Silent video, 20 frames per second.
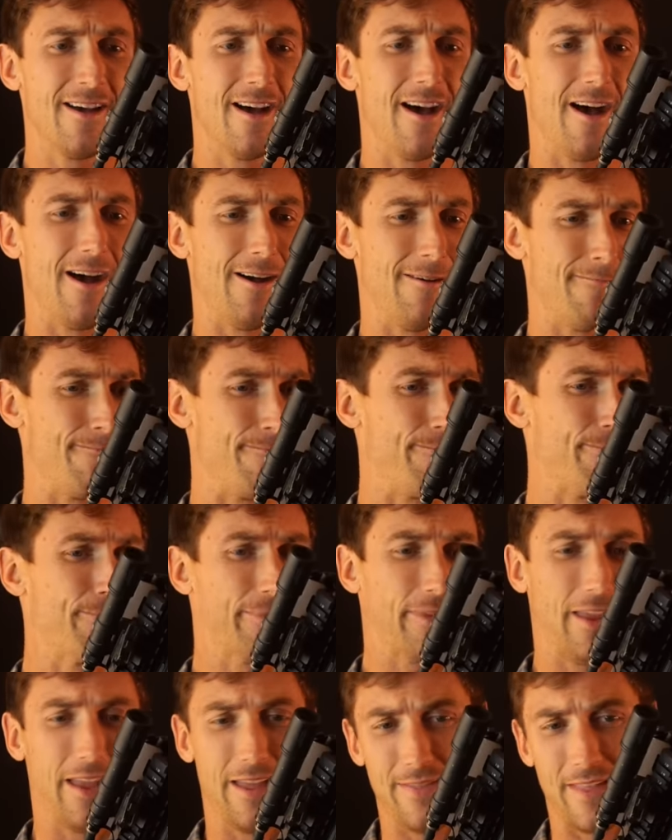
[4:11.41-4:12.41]
Um,
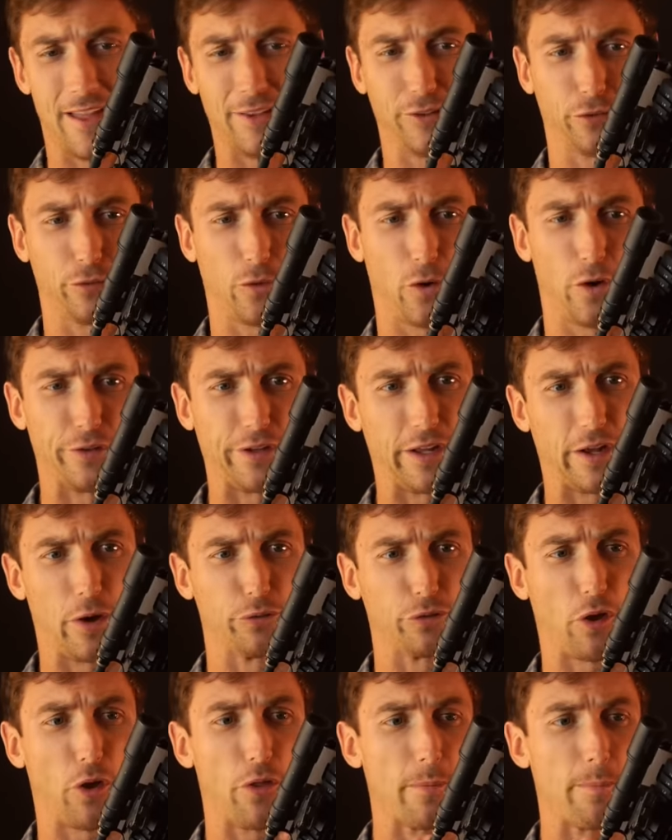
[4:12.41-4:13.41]
and that's as far as that
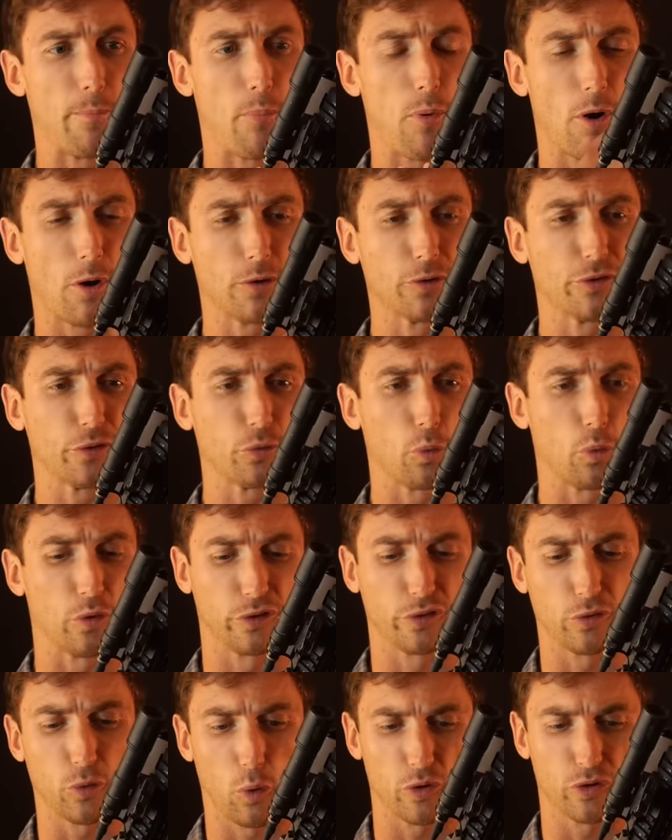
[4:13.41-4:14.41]
goes. All the parts were
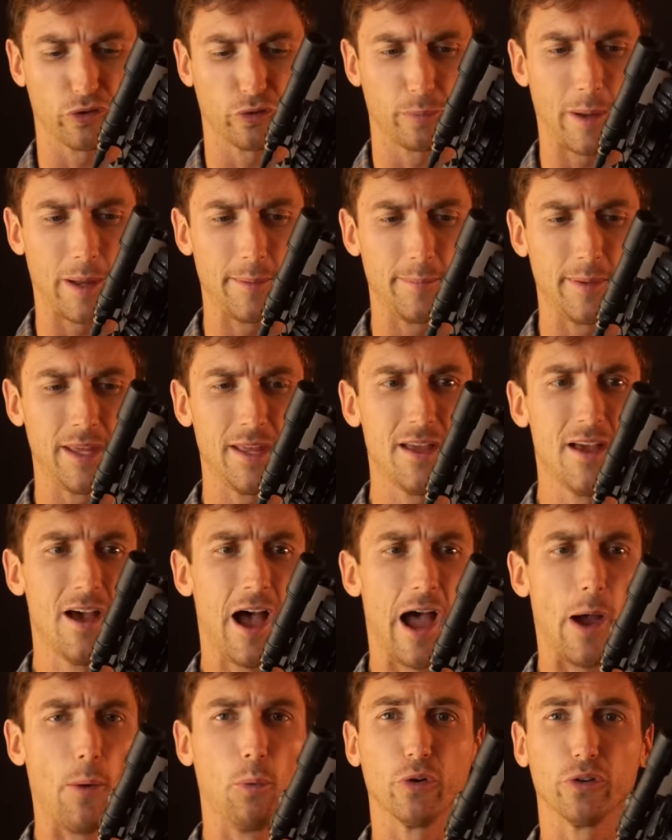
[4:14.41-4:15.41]
sourced by me.
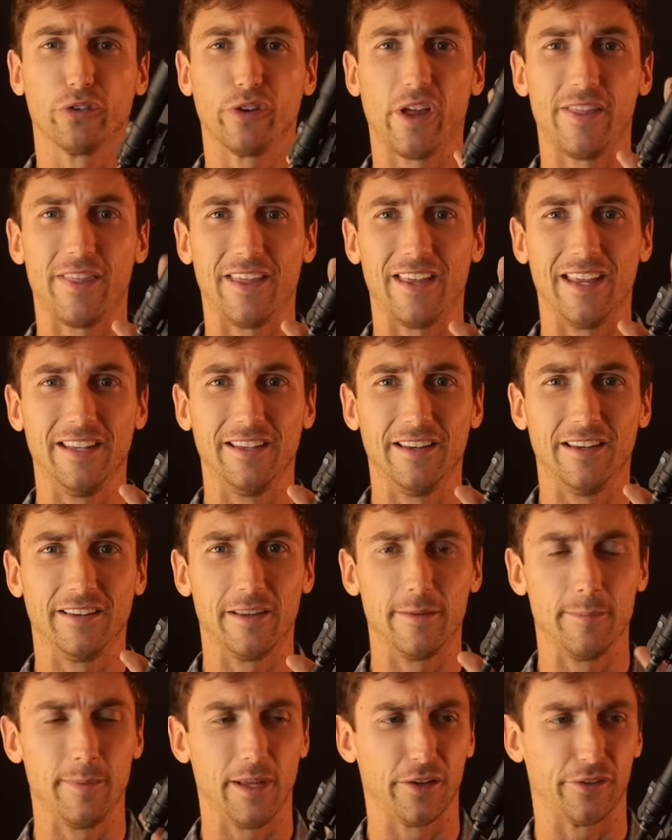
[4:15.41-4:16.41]
I will say that he did
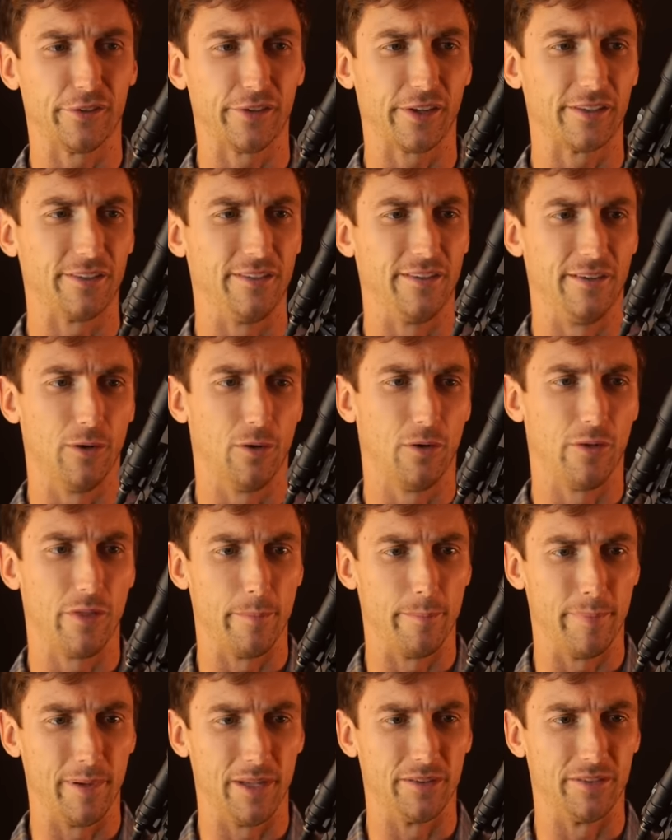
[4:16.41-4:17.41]
give me a sick deal on the
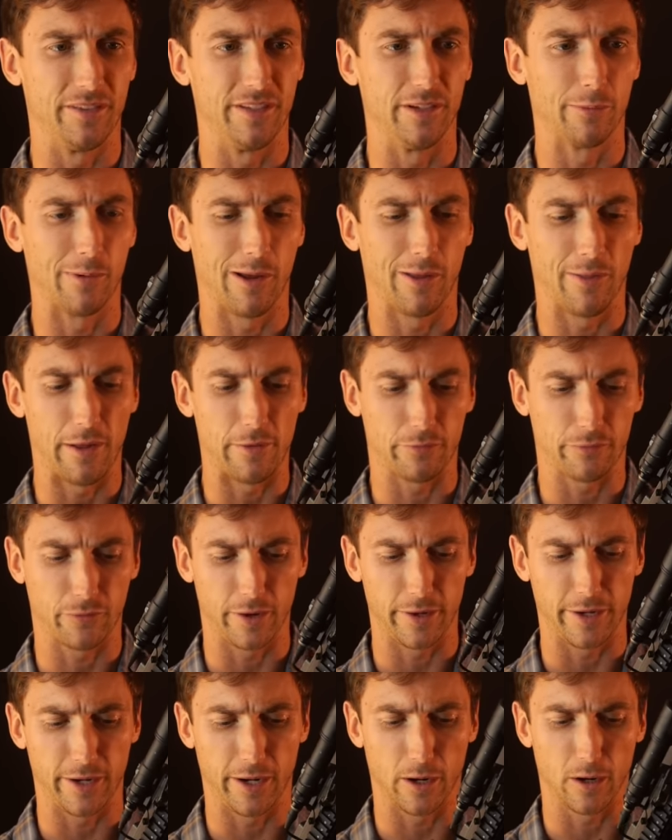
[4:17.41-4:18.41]
B&T rail out
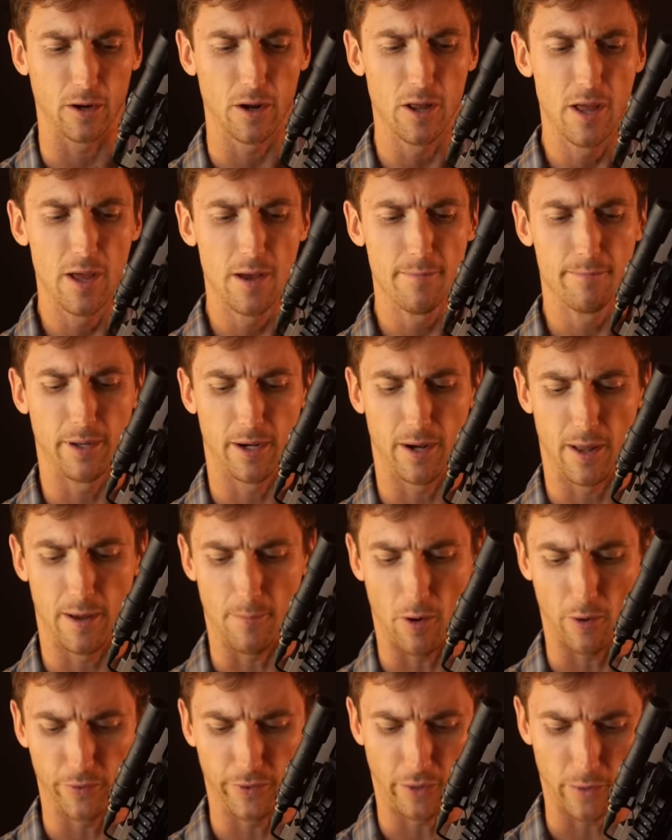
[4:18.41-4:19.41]
front here, but um,
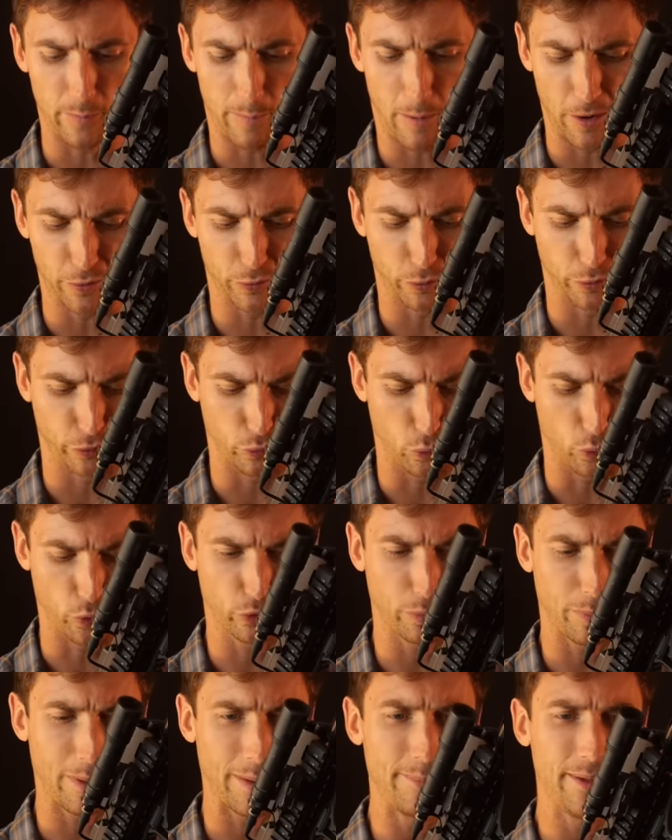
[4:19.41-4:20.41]
all the other parts are
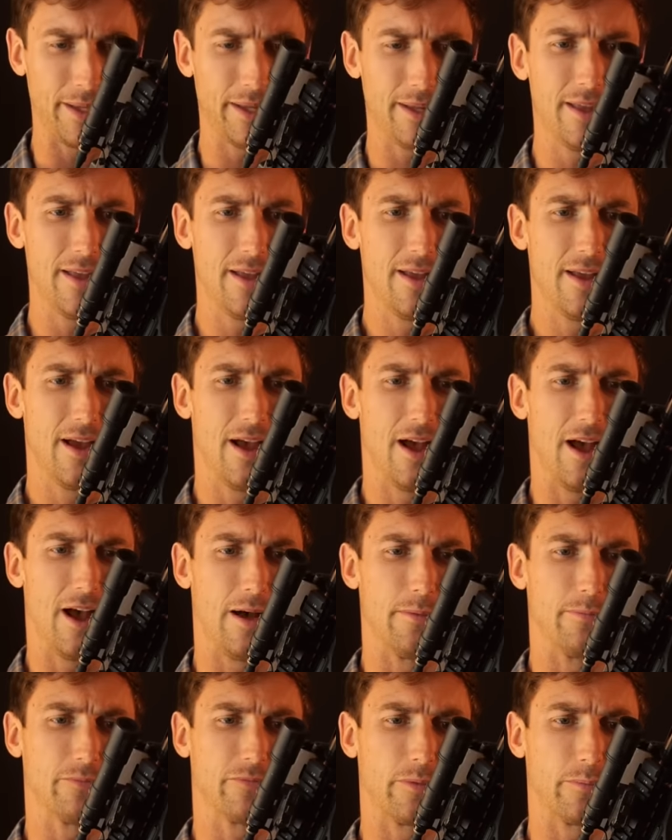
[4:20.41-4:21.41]
sourced by me
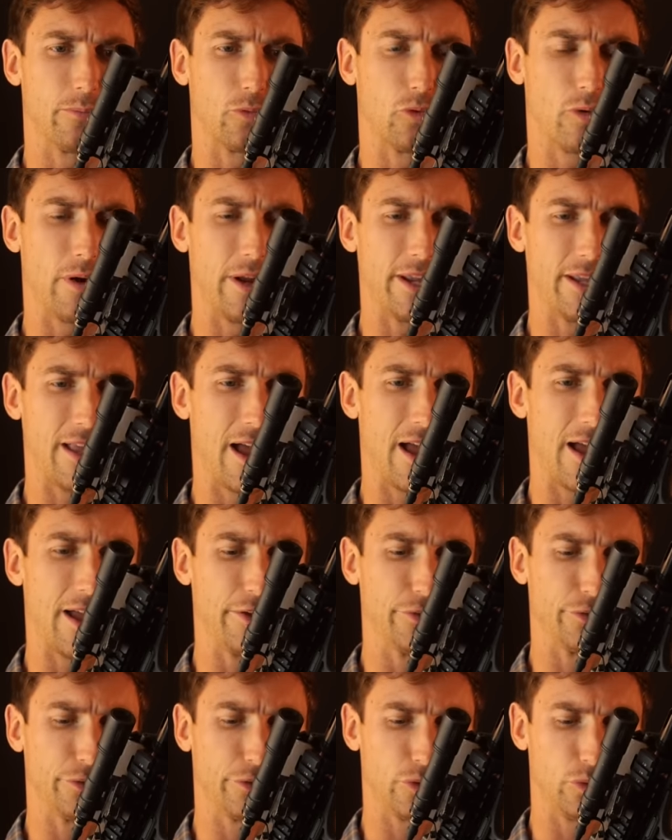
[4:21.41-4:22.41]
um, from great
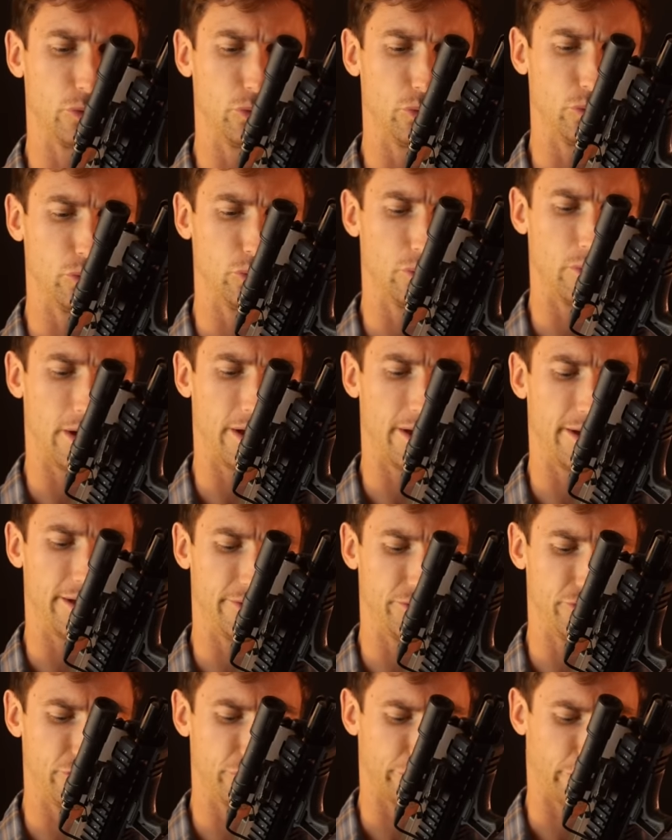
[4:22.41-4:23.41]
guys who uh,
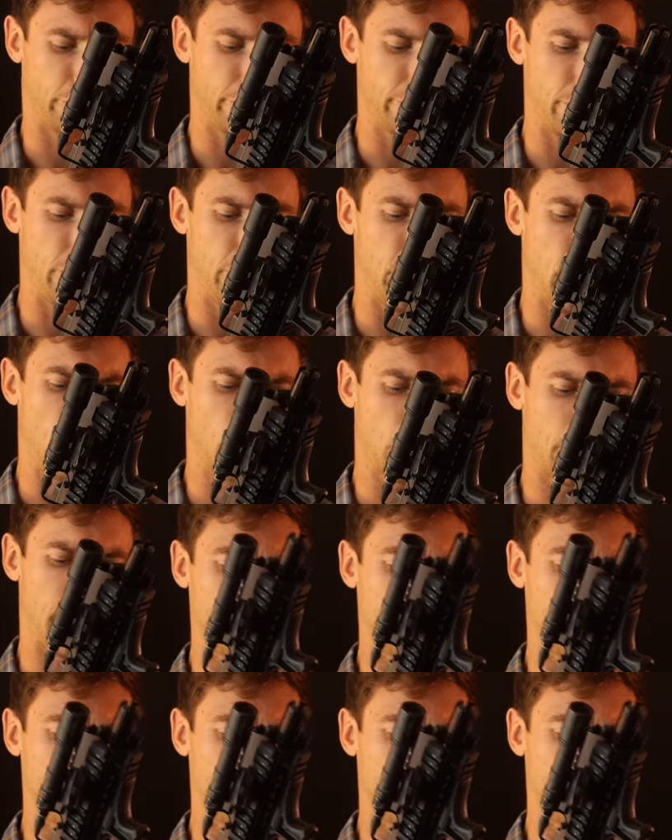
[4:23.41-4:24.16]
just are in the know and were